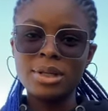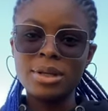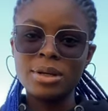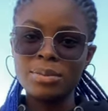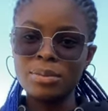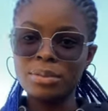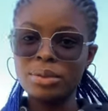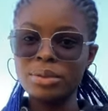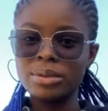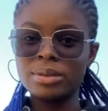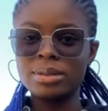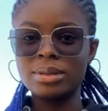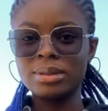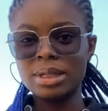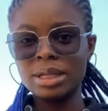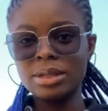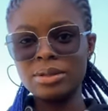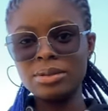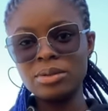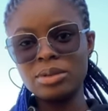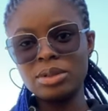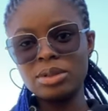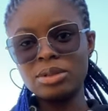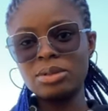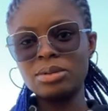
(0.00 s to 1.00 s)
But
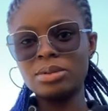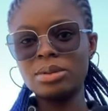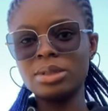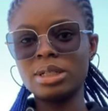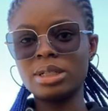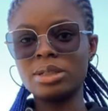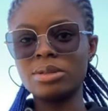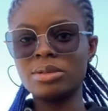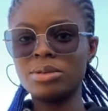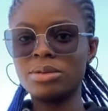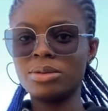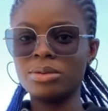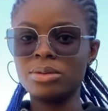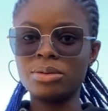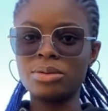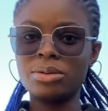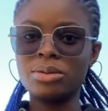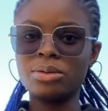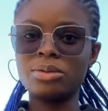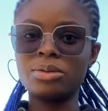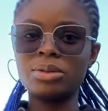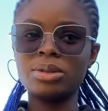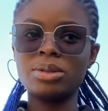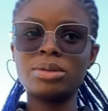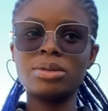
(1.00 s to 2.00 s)
anyways, you get used
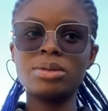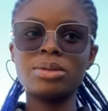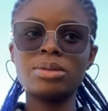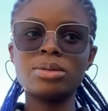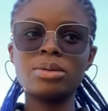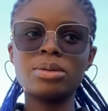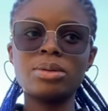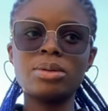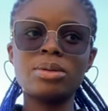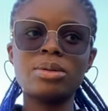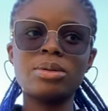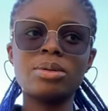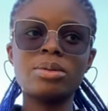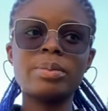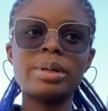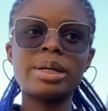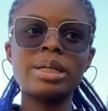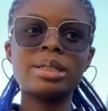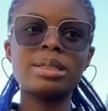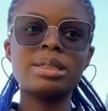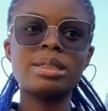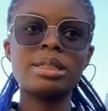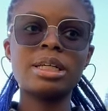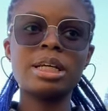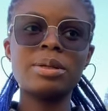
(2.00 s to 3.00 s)
to it. Or by
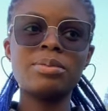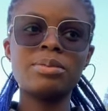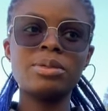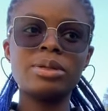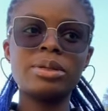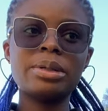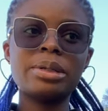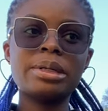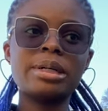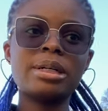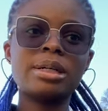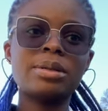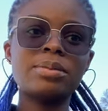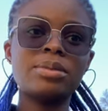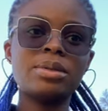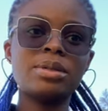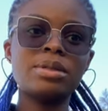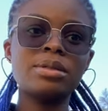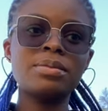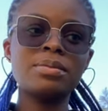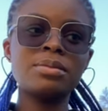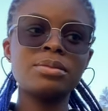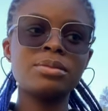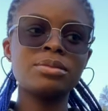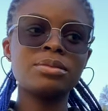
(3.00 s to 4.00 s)
the time you're
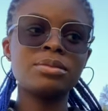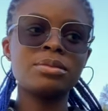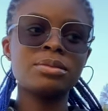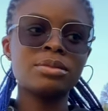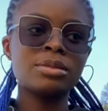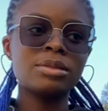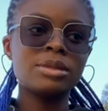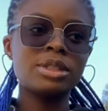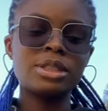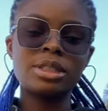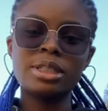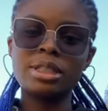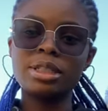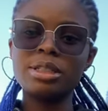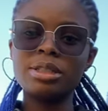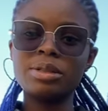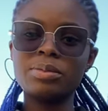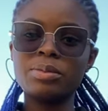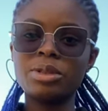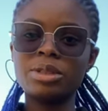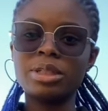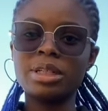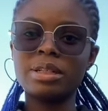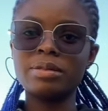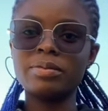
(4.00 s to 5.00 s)
coming, things
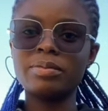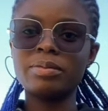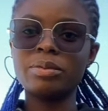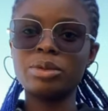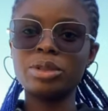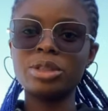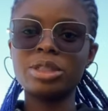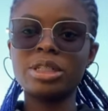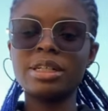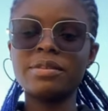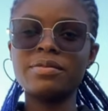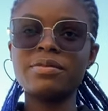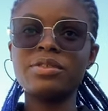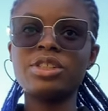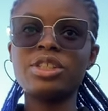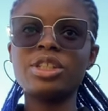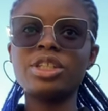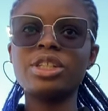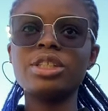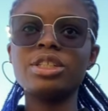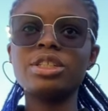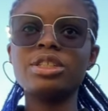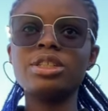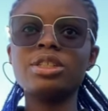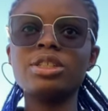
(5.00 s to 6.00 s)
must have
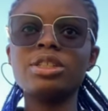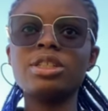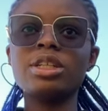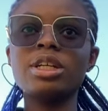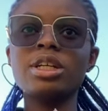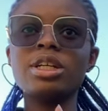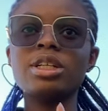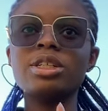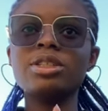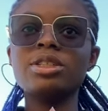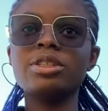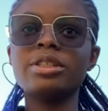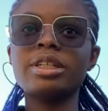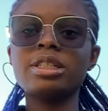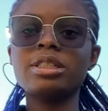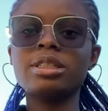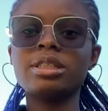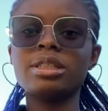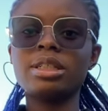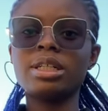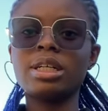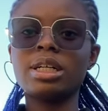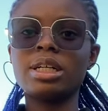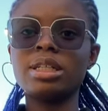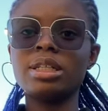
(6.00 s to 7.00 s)
changed
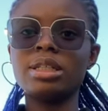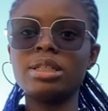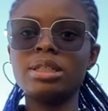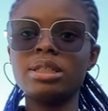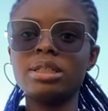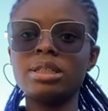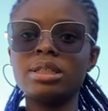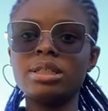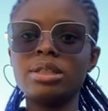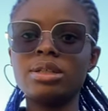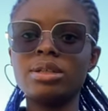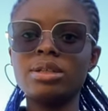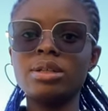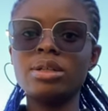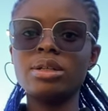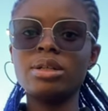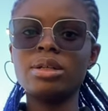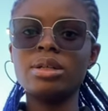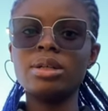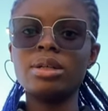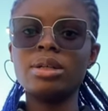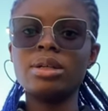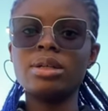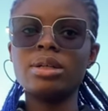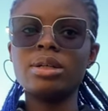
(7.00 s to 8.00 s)
drastically,
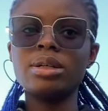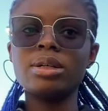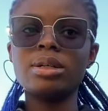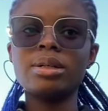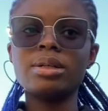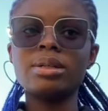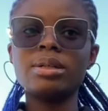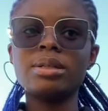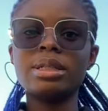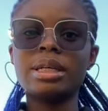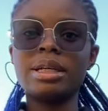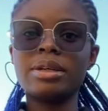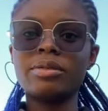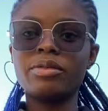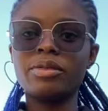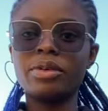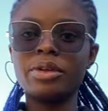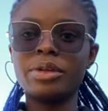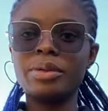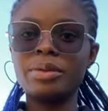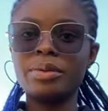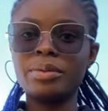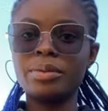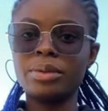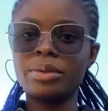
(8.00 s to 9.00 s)
like
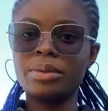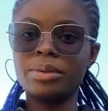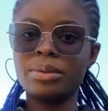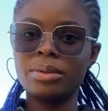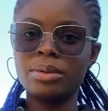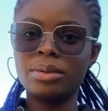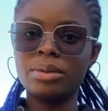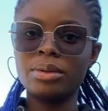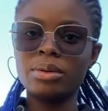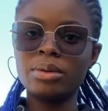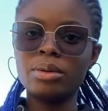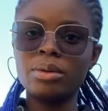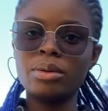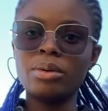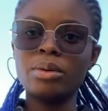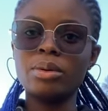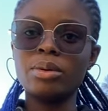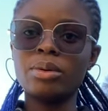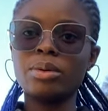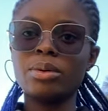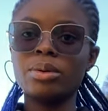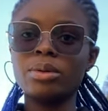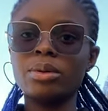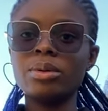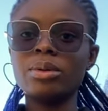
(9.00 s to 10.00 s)
very well.
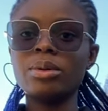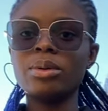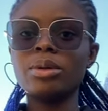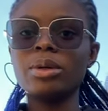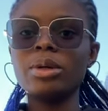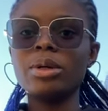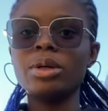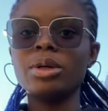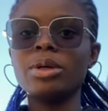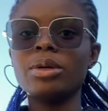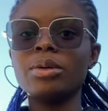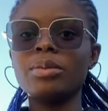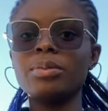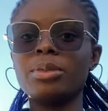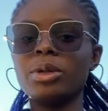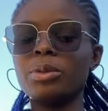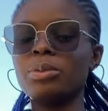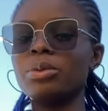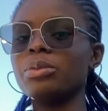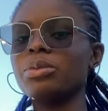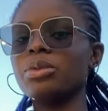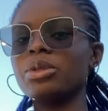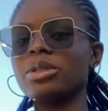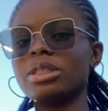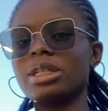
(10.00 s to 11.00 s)
Or
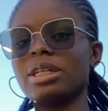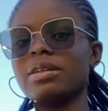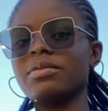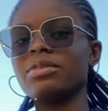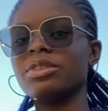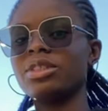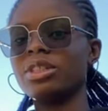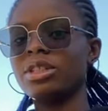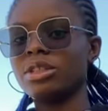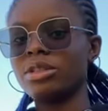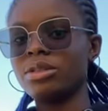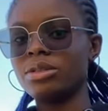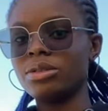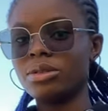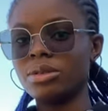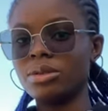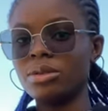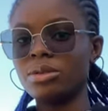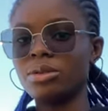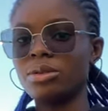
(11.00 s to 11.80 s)
people must have changed.